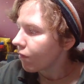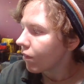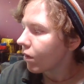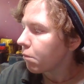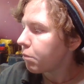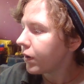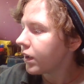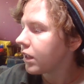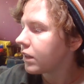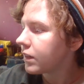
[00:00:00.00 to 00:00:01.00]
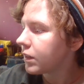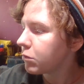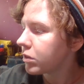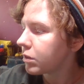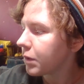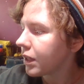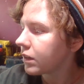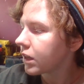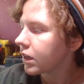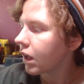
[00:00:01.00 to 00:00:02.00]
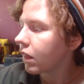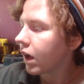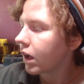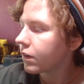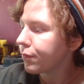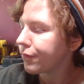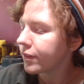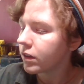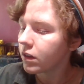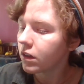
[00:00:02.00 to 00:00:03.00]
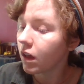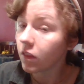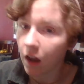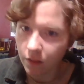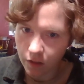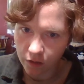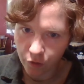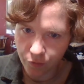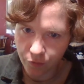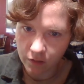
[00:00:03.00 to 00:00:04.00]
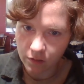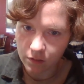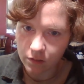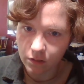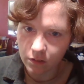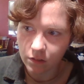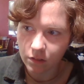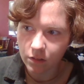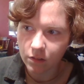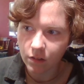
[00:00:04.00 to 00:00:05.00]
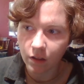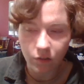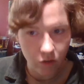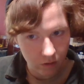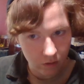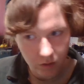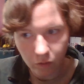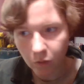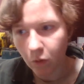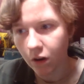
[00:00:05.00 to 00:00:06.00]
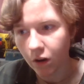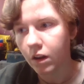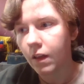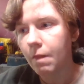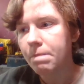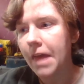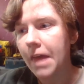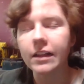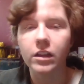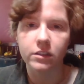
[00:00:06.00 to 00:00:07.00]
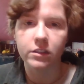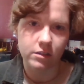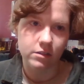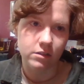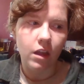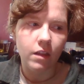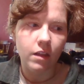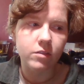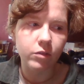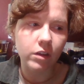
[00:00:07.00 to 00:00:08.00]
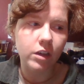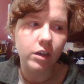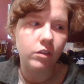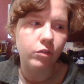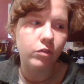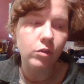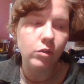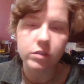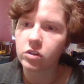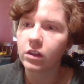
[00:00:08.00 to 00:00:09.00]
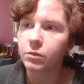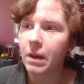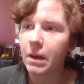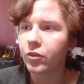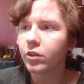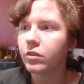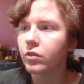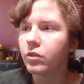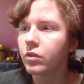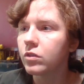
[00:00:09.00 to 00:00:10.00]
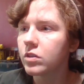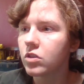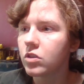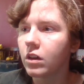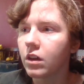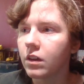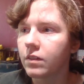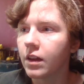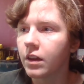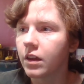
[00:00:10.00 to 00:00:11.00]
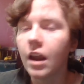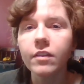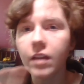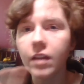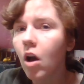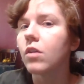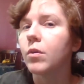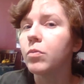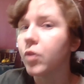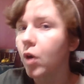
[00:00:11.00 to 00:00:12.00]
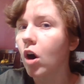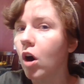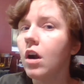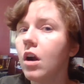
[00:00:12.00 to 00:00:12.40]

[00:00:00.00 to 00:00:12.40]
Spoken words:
But it seems to me like a lot of the younger fans, and she's not the only one, that act like this. There's no such thing as boundaries. There's no such thing as etiquette, and it's not all of them. There are.